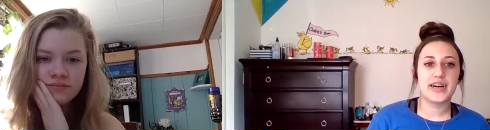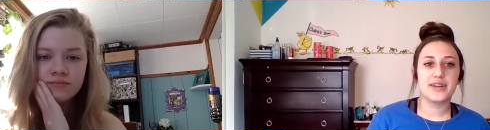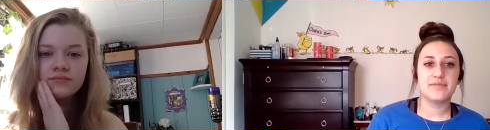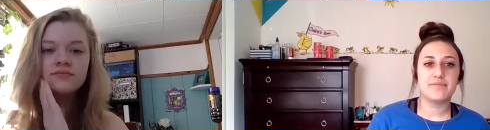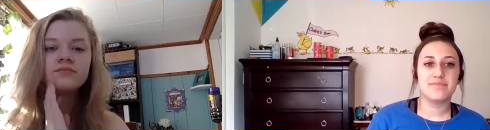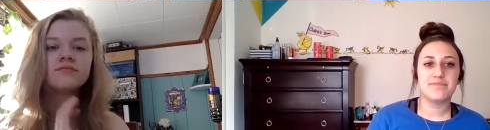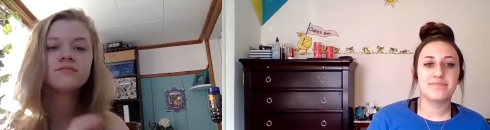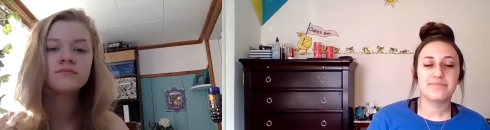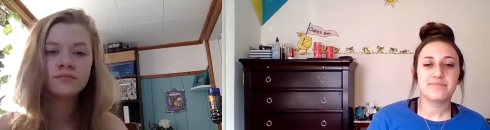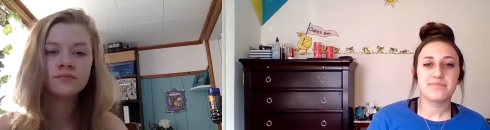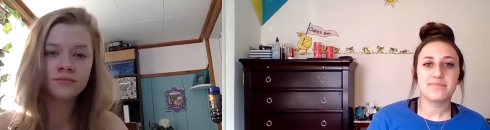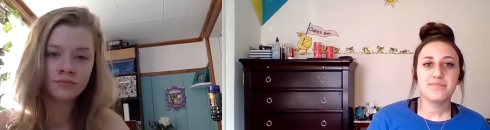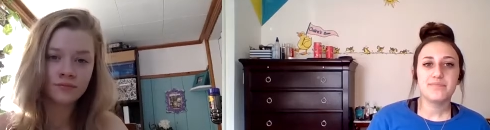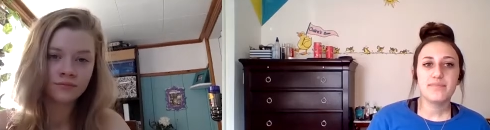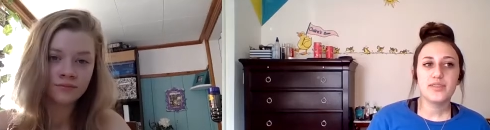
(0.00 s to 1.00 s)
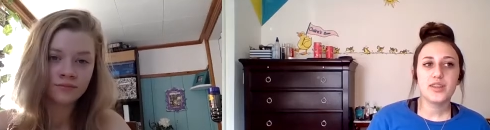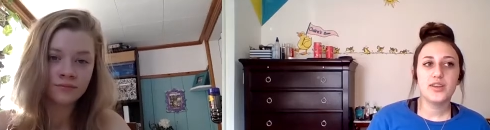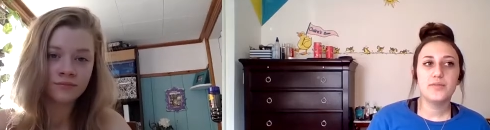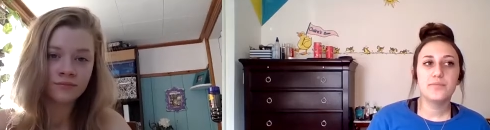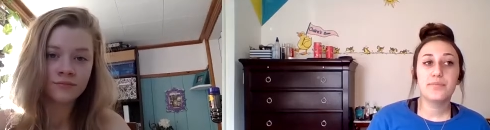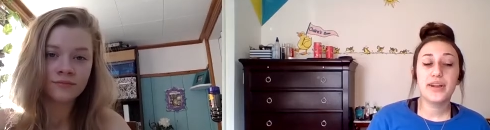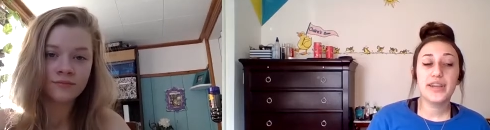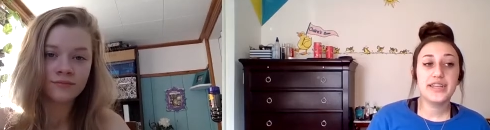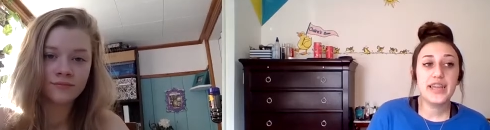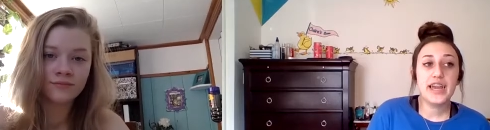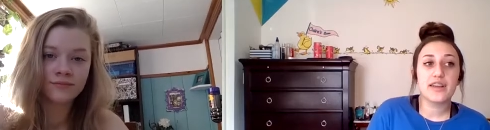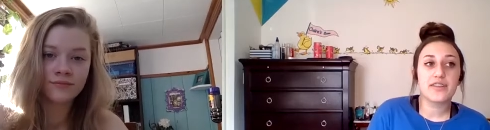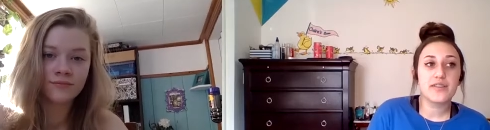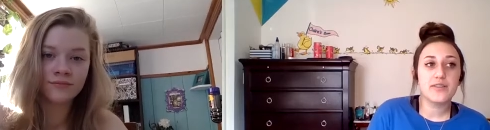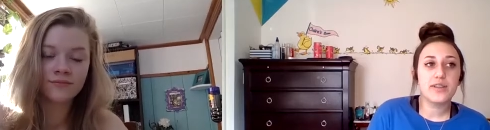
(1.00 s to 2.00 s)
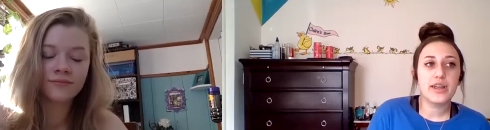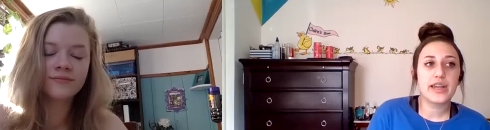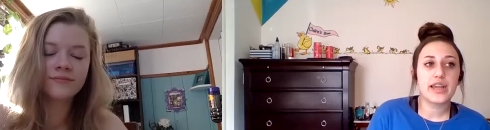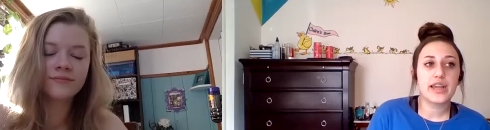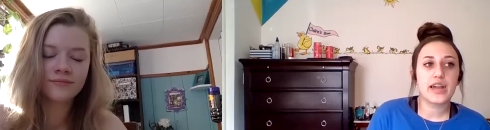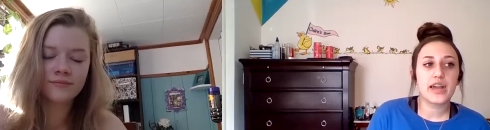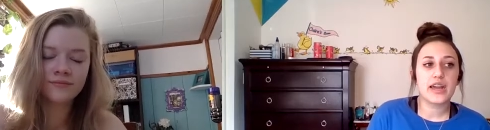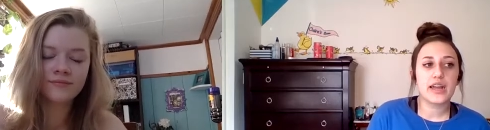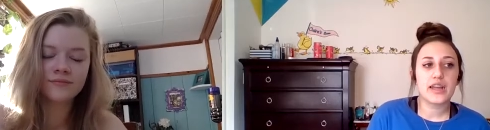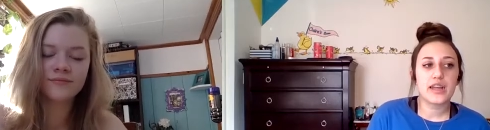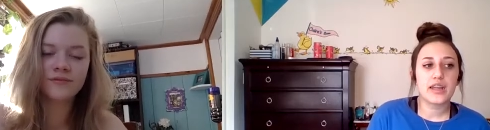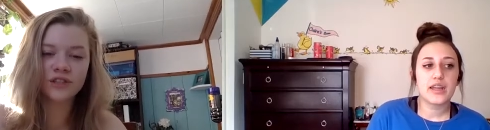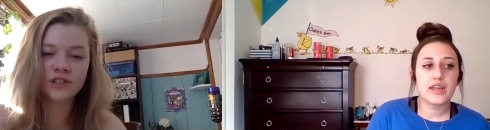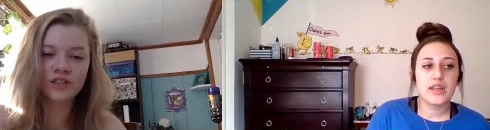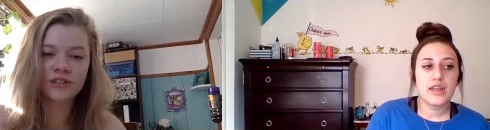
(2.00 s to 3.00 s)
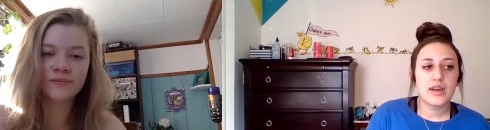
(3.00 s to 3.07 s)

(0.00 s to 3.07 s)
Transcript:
Speaker 1: Um, but yeah, so like sure.